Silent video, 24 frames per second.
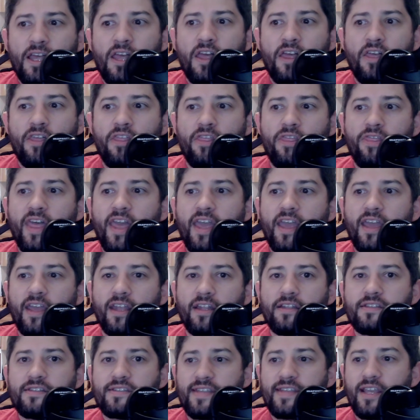
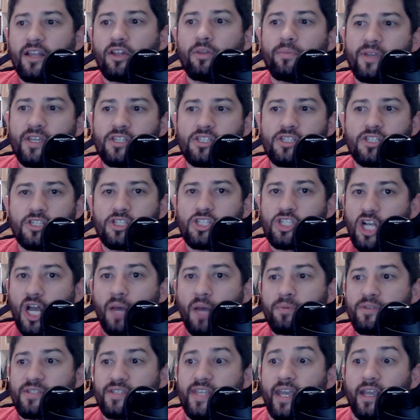than tell him he should
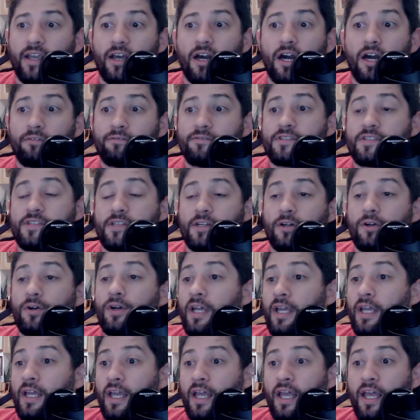chop his dick off. So,
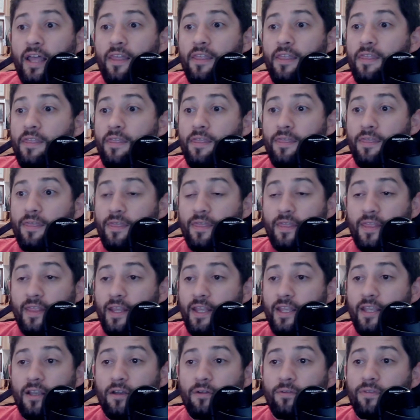
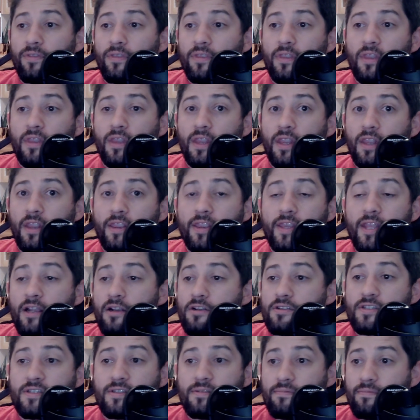you know,
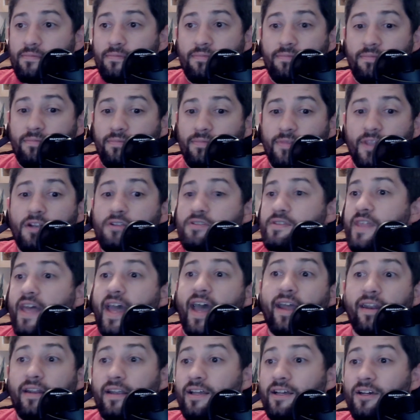there's there's
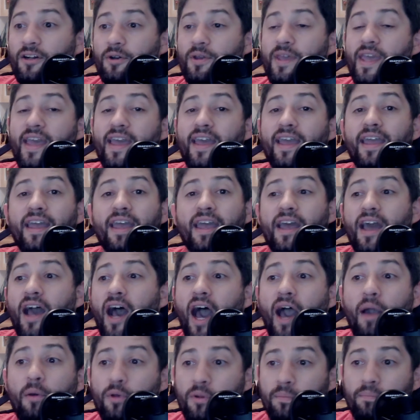that. Okay,
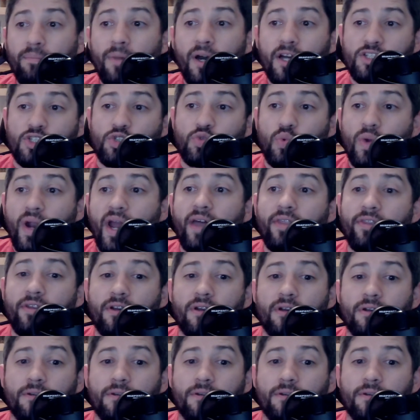I would much rather